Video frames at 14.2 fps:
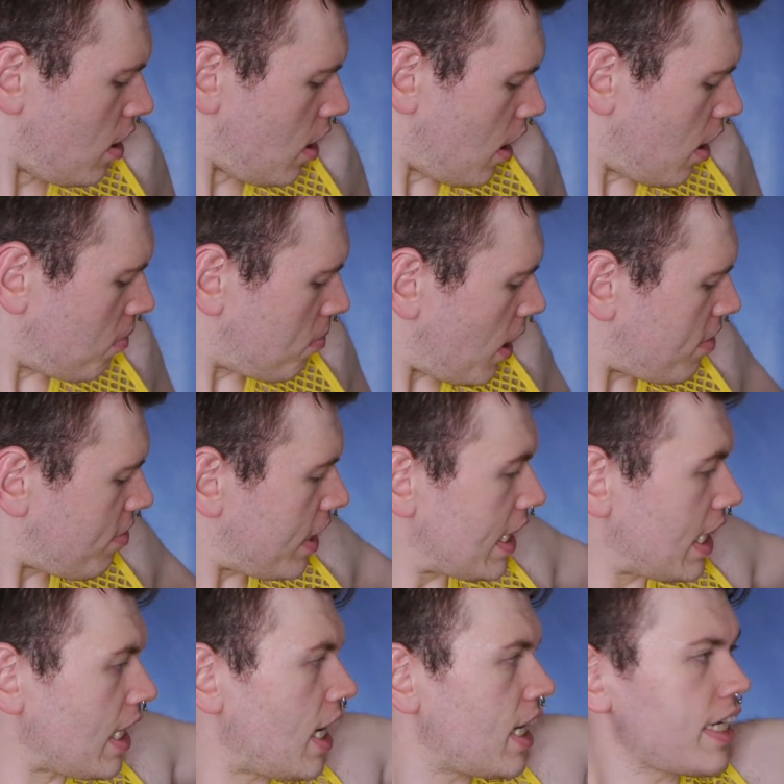I've had a
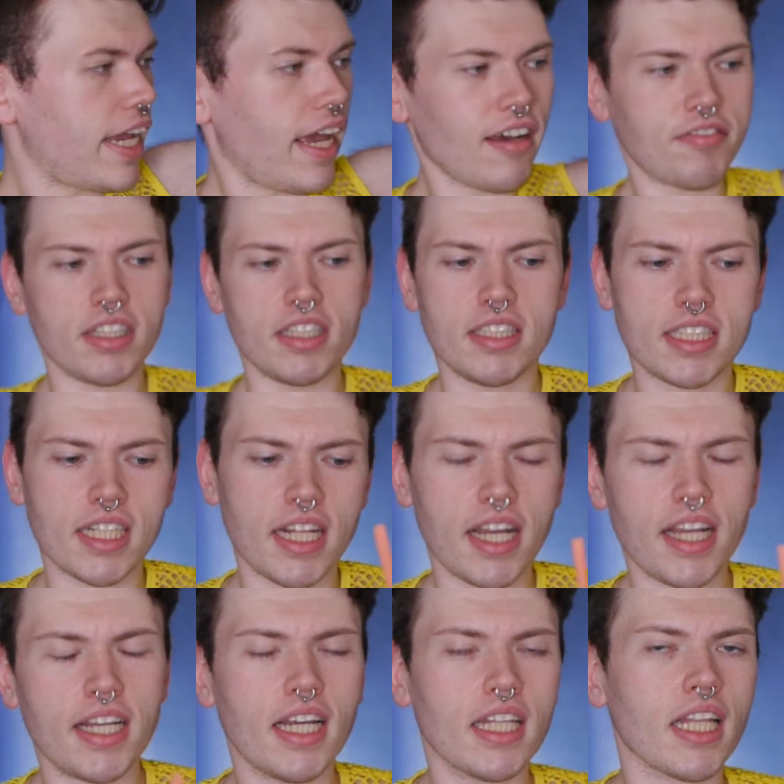lot of caffeine
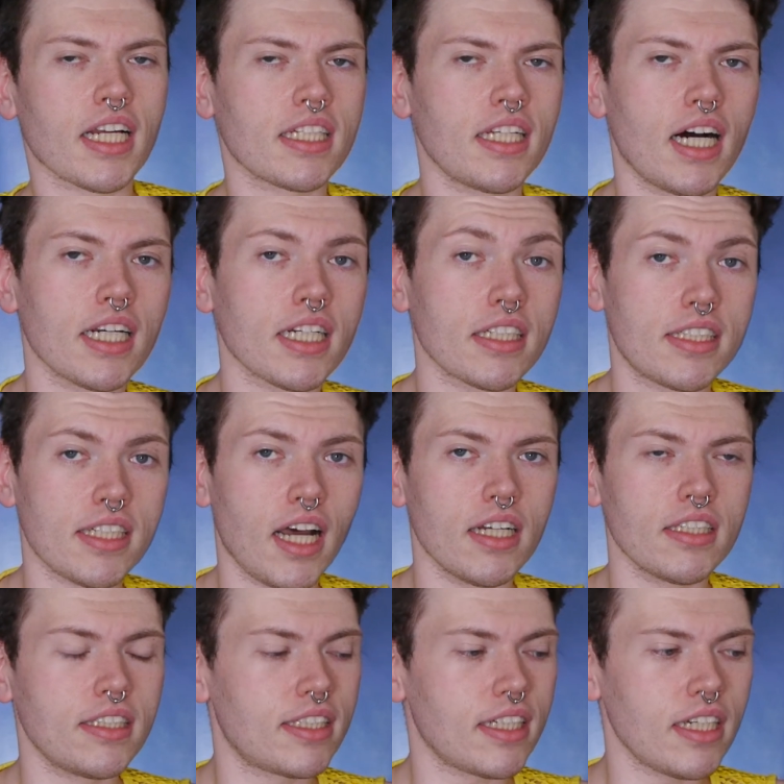today and not a ton
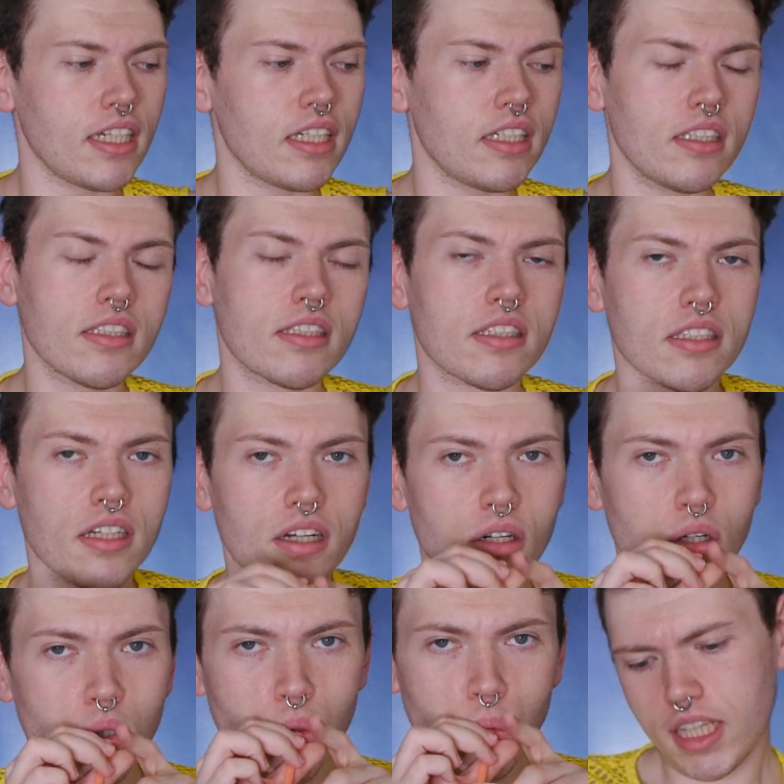to eat,
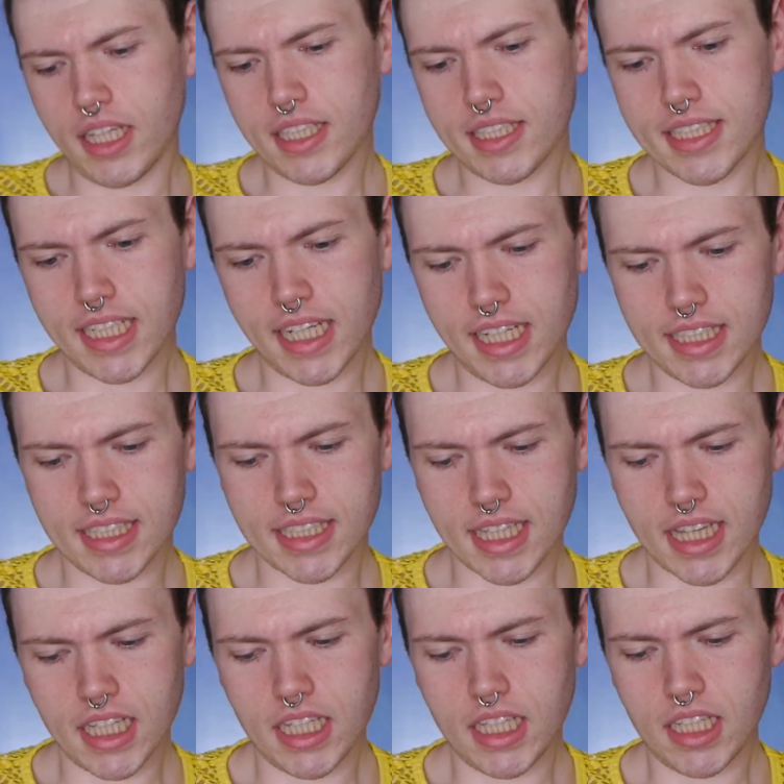so. This is
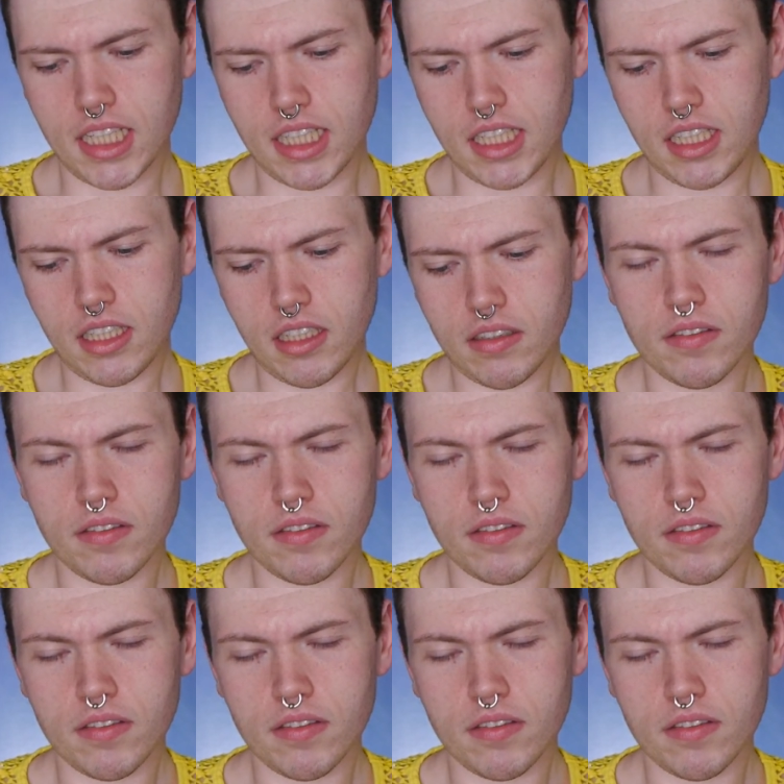the